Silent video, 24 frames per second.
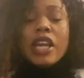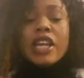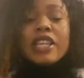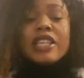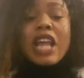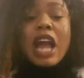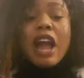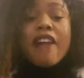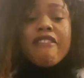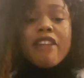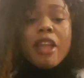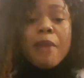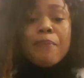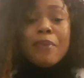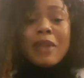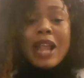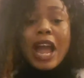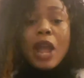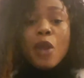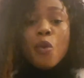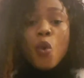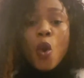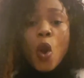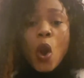Their
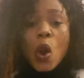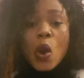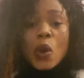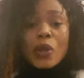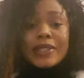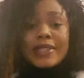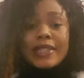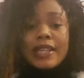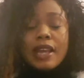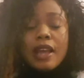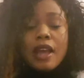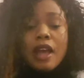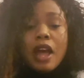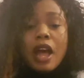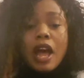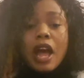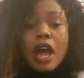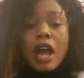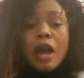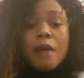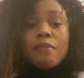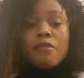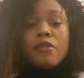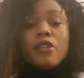reply was,
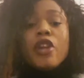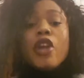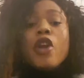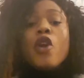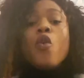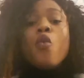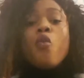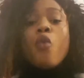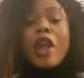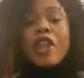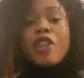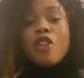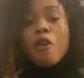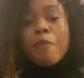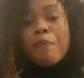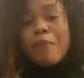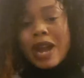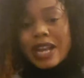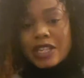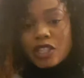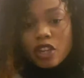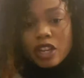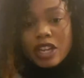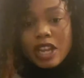when you
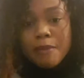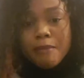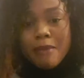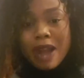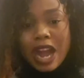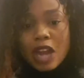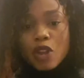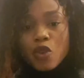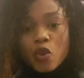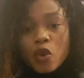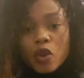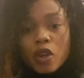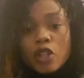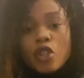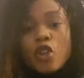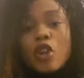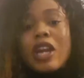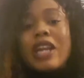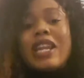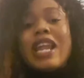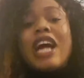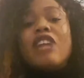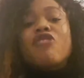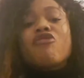pass on a manual, you
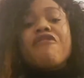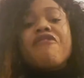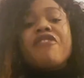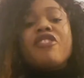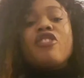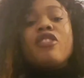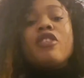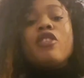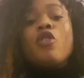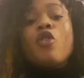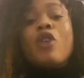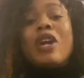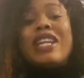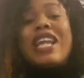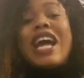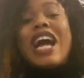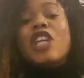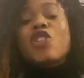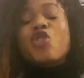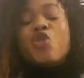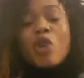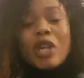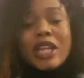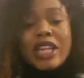can
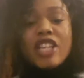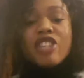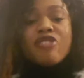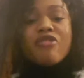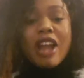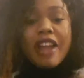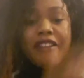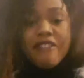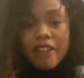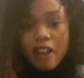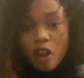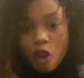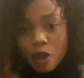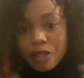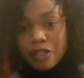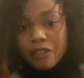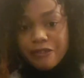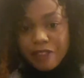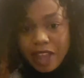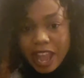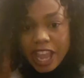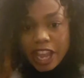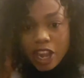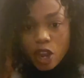actually drive other
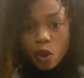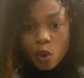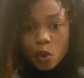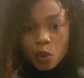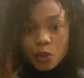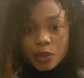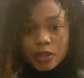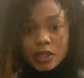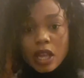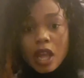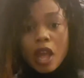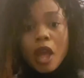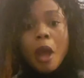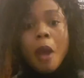vehicles.